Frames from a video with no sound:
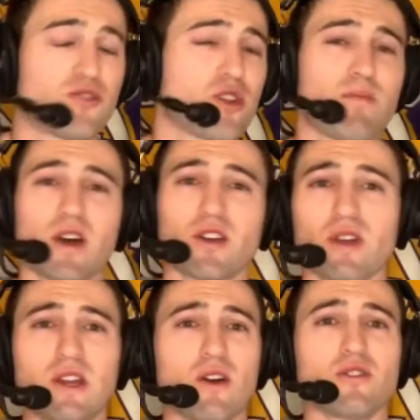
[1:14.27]
Draymond
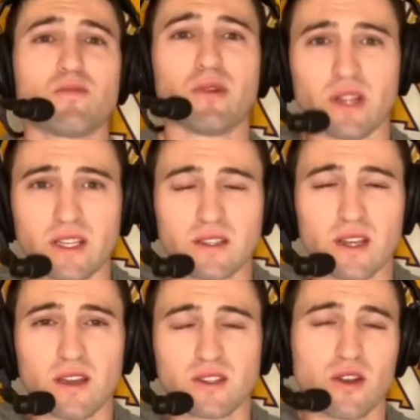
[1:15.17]
Green goes
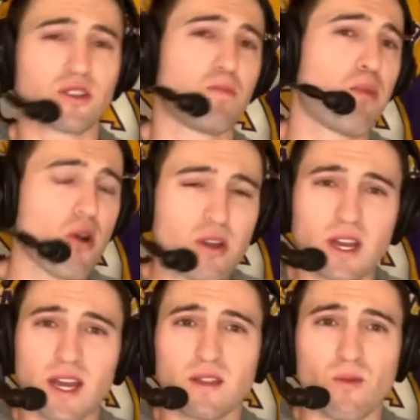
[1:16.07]
ballistic, starts
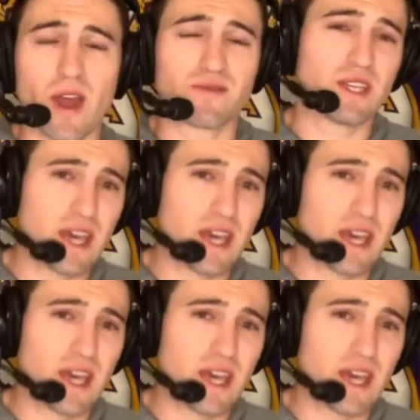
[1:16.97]
barking at the refs.